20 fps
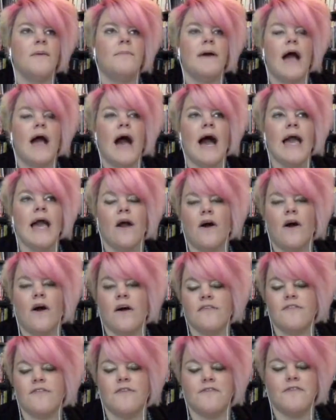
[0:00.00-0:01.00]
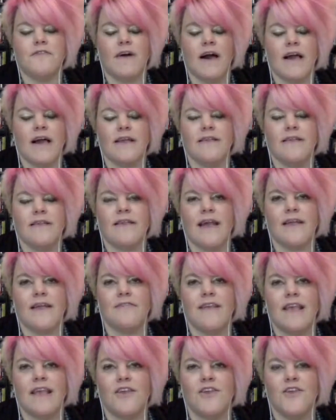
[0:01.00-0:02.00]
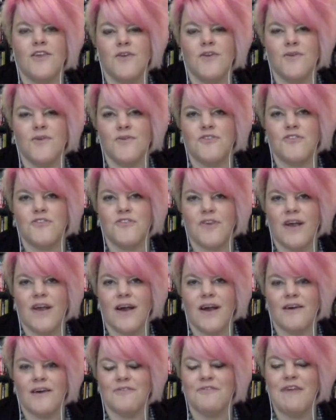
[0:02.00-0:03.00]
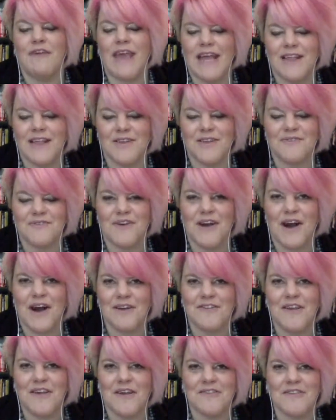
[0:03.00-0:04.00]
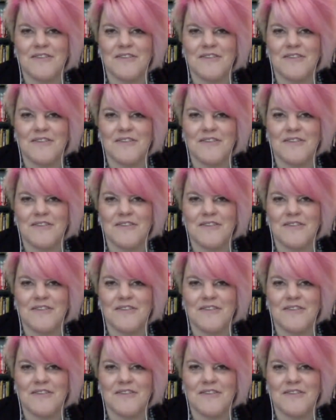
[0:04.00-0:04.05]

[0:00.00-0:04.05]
I also find, as a huge fan of cocktails and